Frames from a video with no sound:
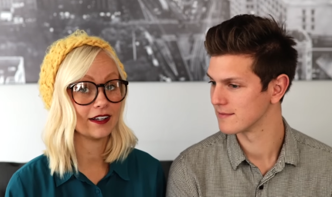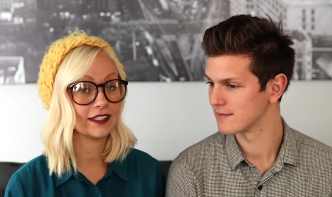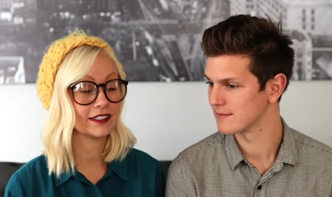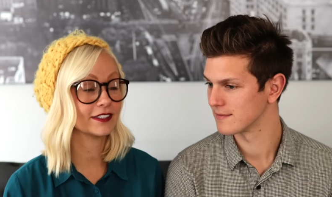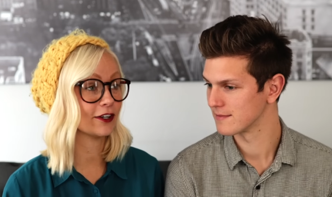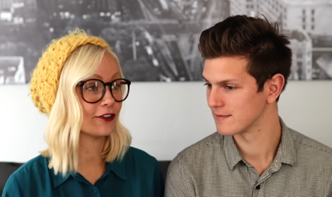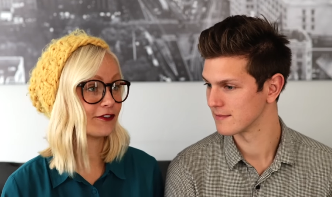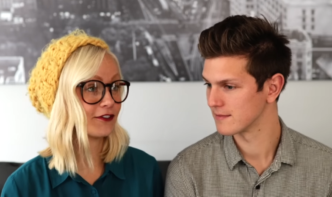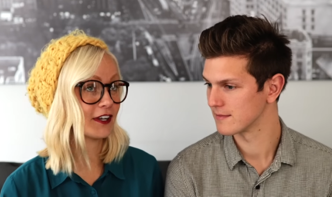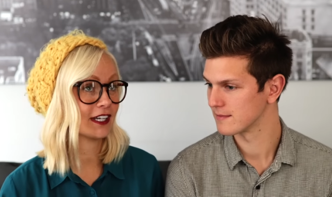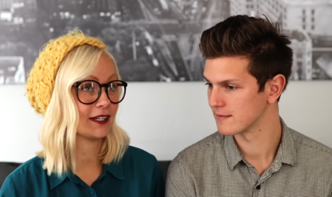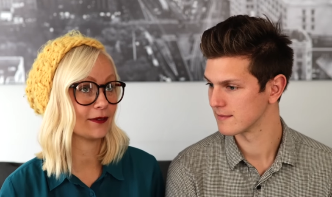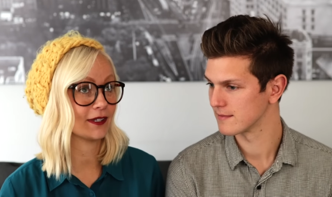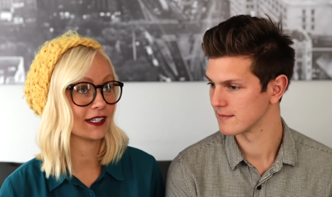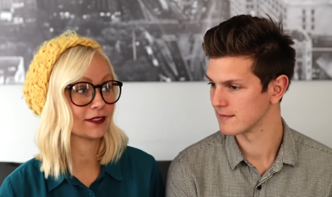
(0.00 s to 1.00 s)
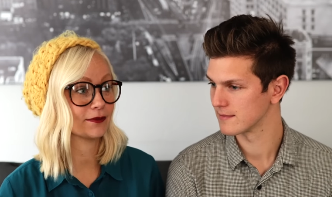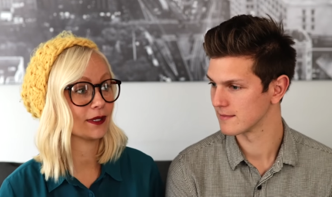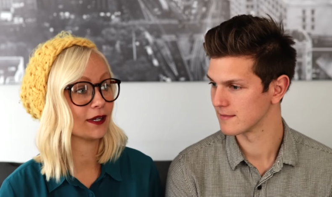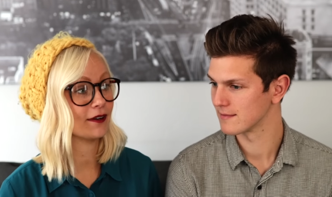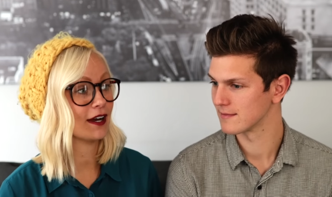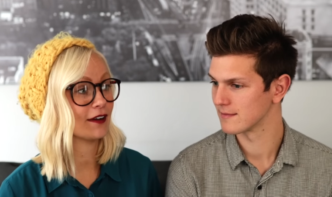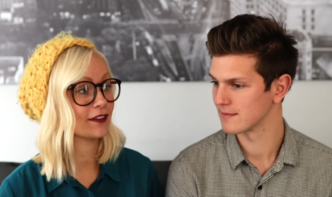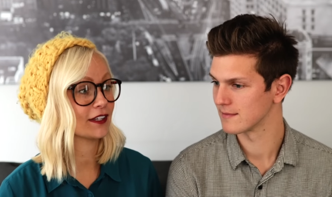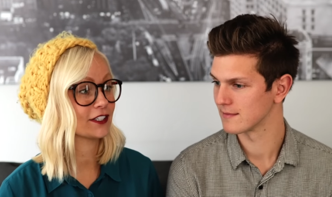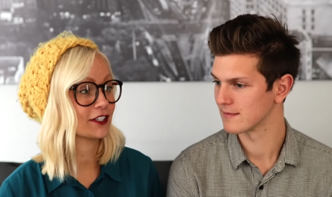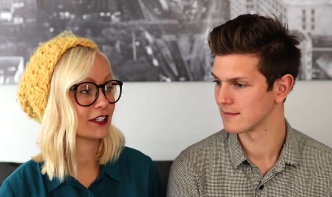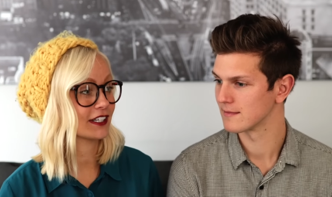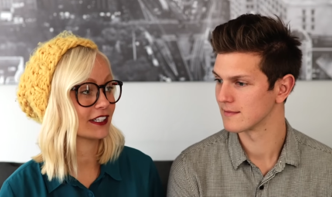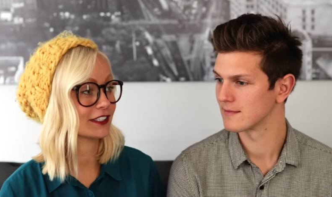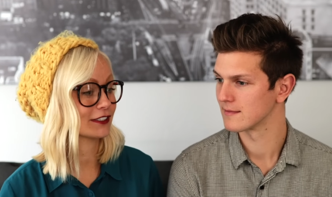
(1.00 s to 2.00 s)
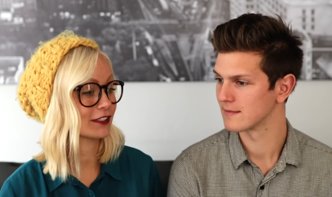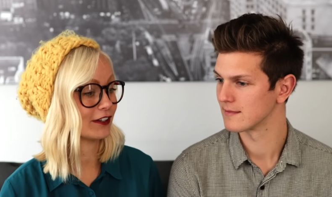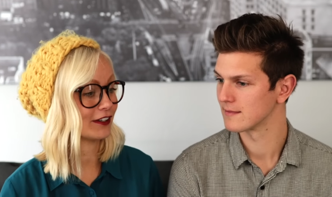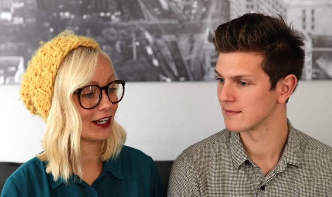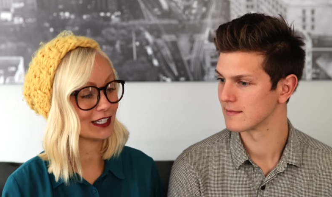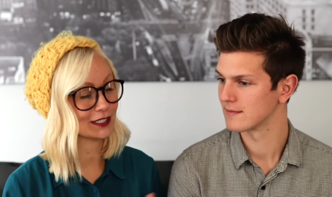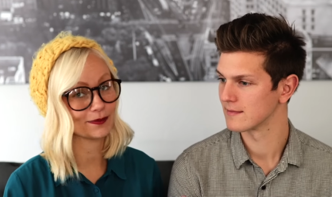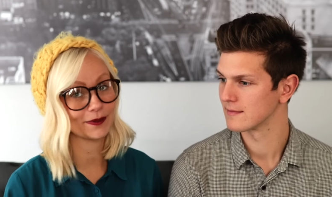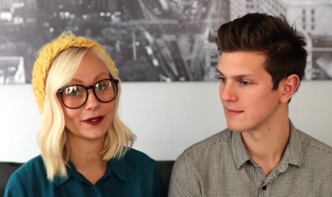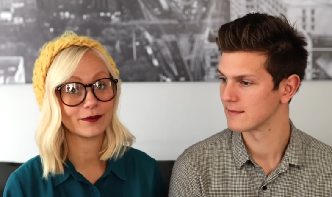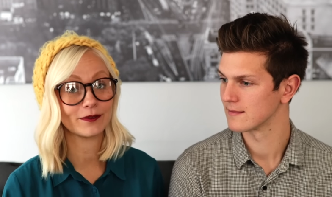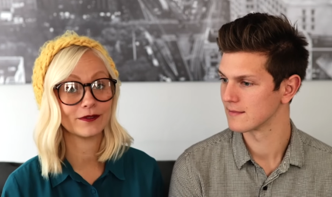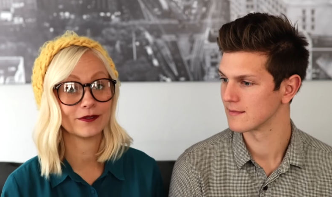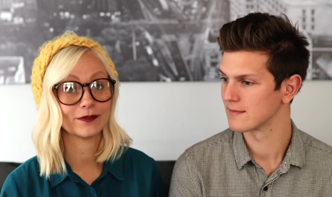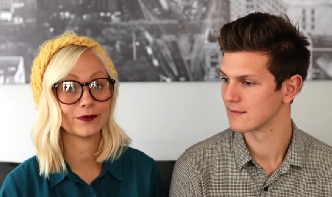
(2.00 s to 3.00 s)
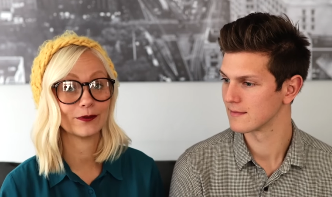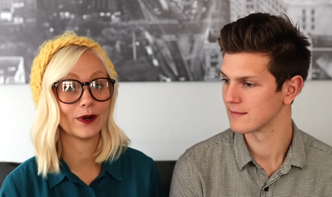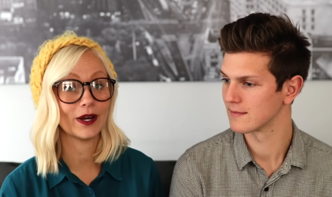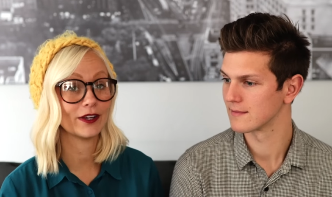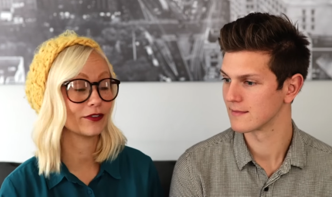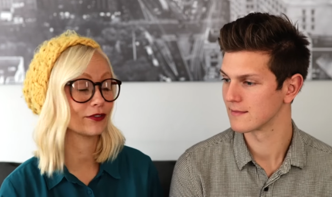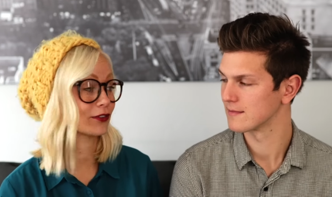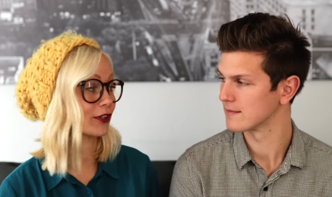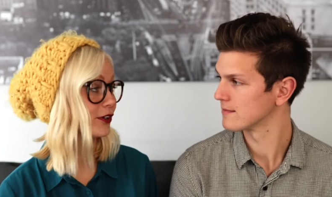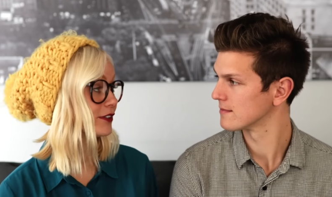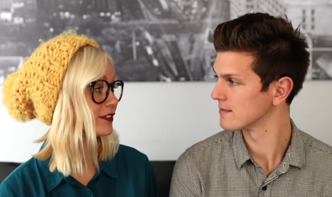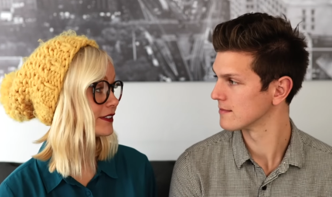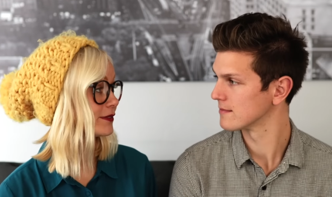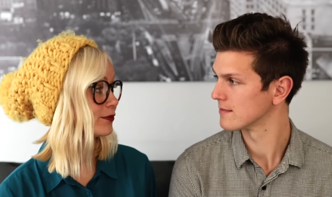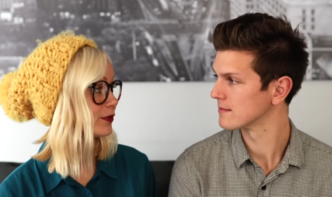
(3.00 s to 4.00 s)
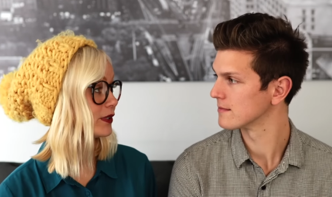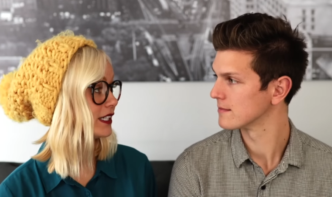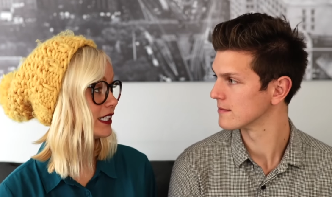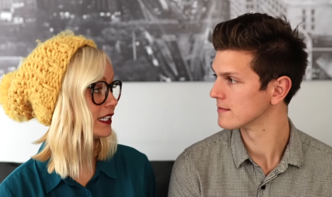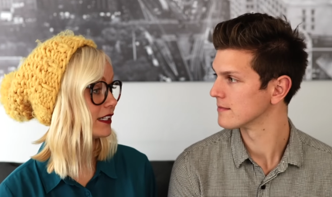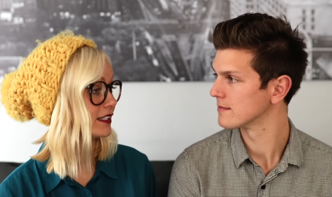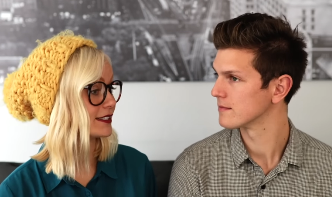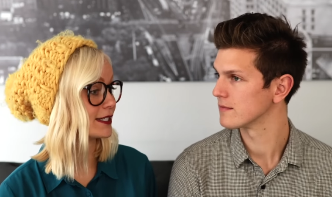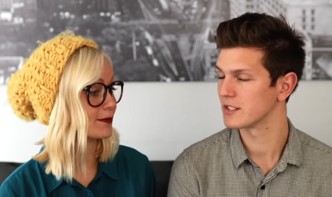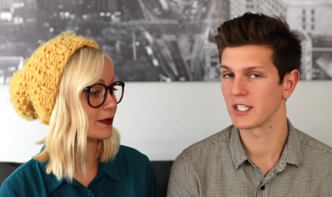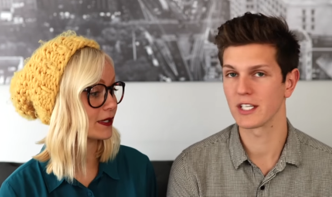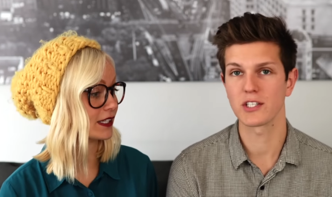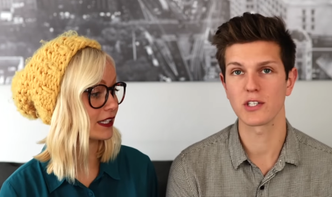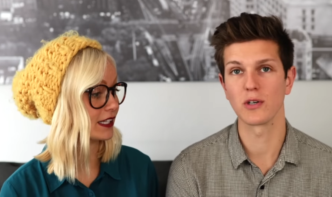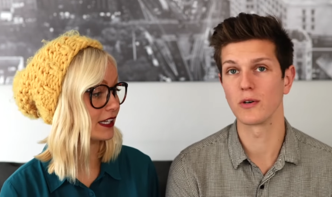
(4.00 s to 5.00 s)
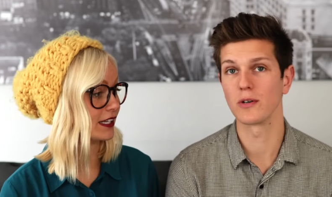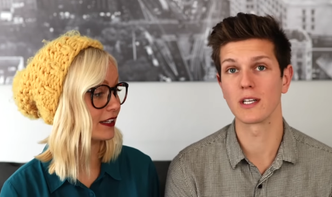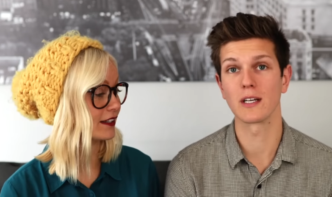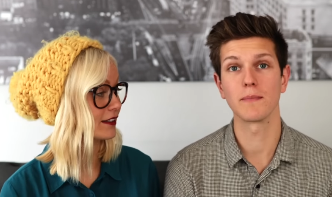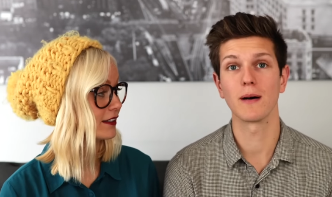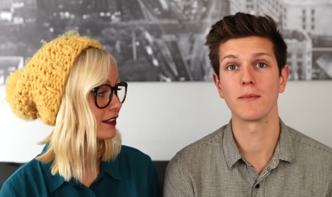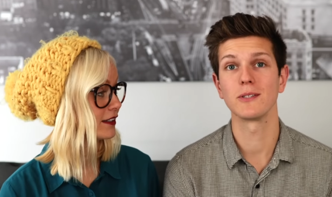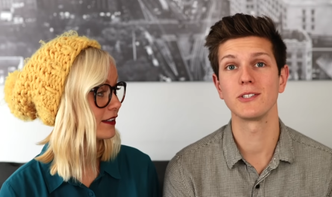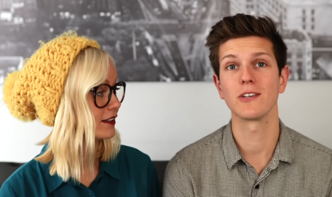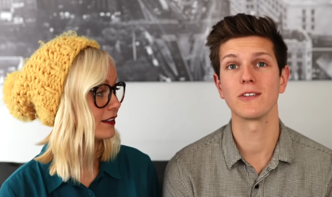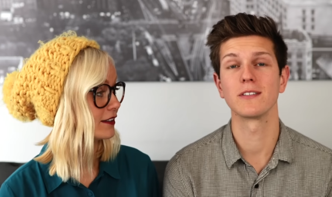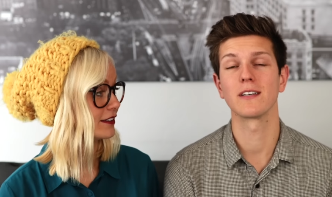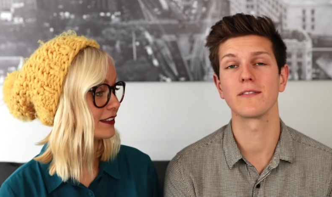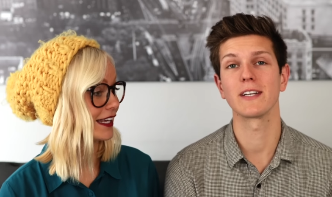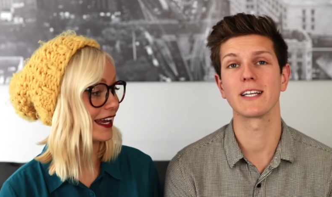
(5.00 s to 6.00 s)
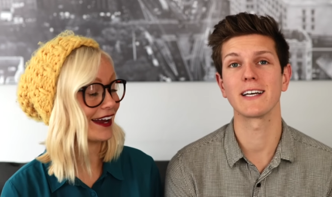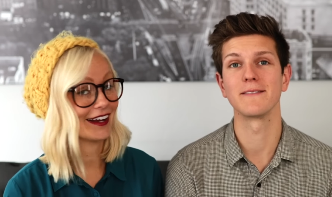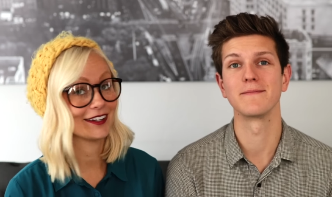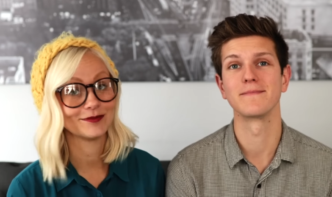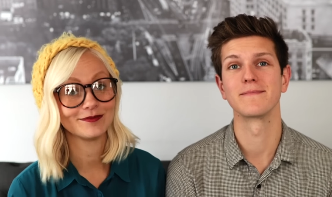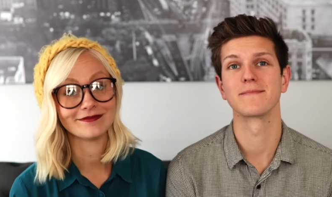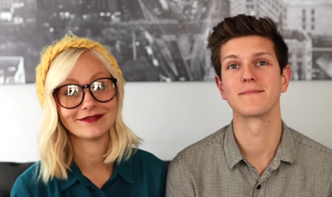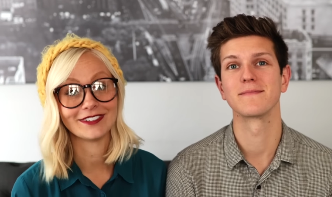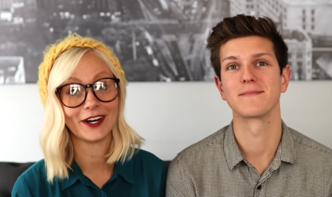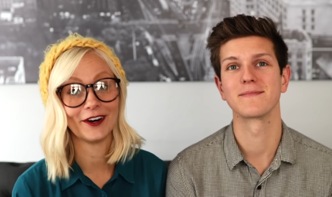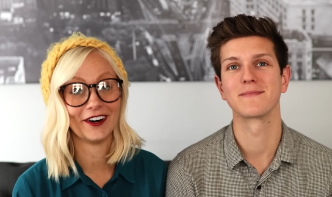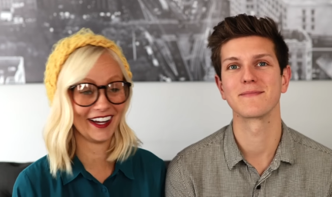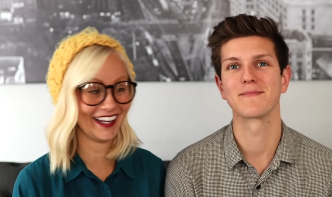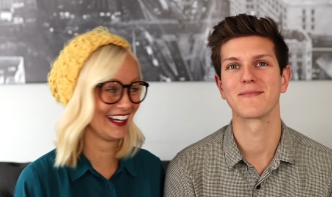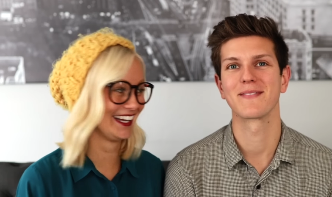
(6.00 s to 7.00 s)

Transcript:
Speaker 1: it's so funny because we don't have the traditional husband wife roles. We typically just order
Speaker 2: Papa John's every yeah, day. No.